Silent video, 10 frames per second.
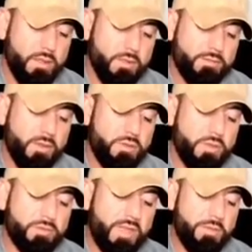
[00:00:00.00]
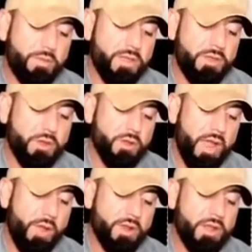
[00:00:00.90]
So tell me about
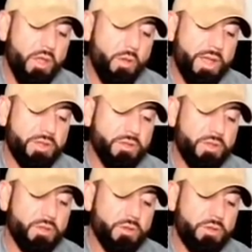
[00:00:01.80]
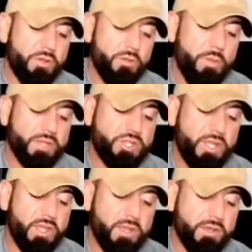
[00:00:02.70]
I want to know about you
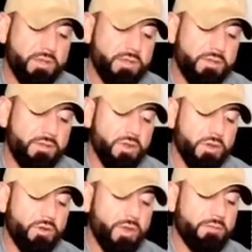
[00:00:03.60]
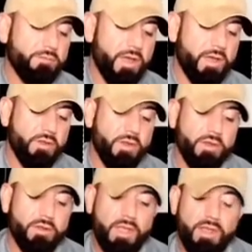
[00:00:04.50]
mentioned your
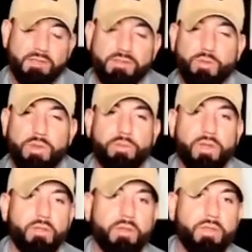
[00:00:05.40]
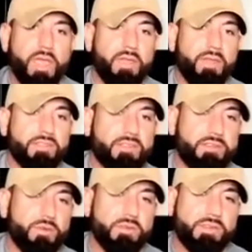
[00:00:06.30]
grandfather and his twin brother. They had like the
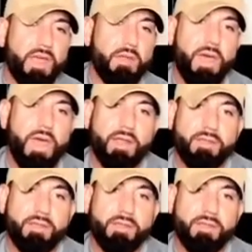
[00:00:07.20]
suicide pact.